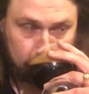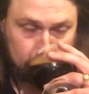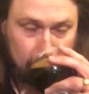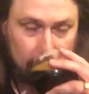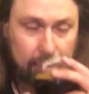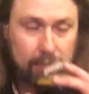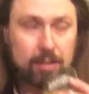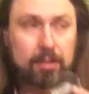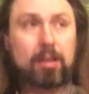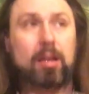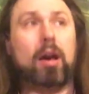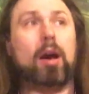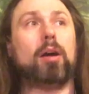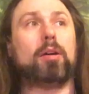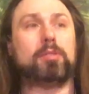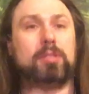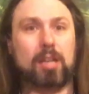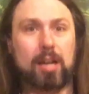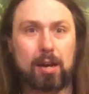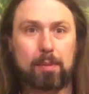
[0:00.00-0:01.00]
And
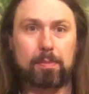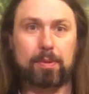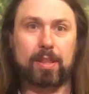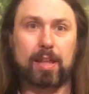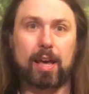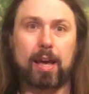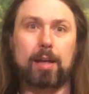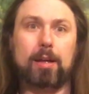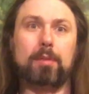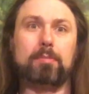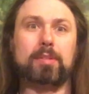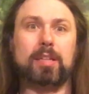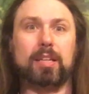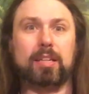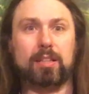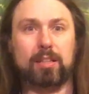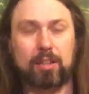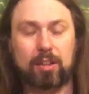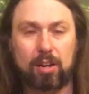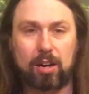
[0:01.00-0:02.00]
on top of that, I'm
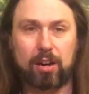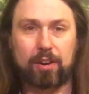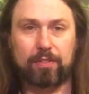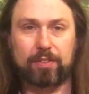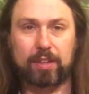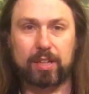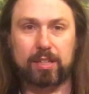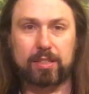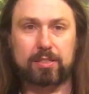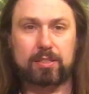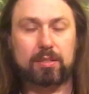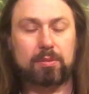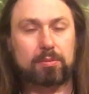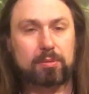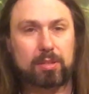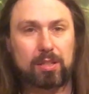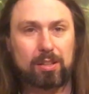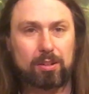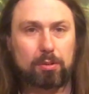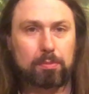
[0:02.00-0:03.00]
getting the coffees,
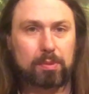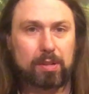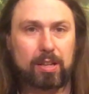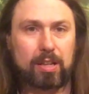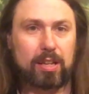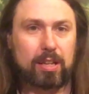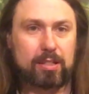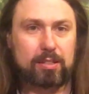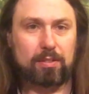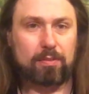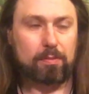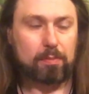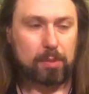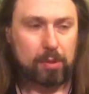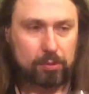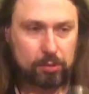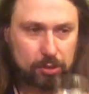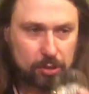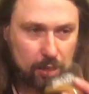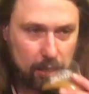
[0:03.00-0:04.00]
a little bit of hint of
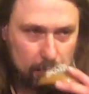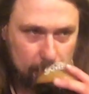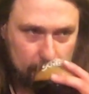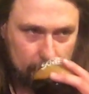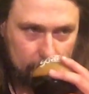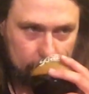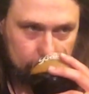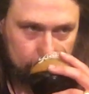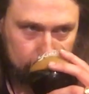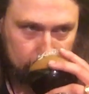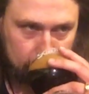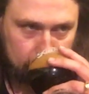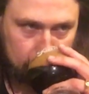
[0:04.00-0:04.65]
milk chocolate.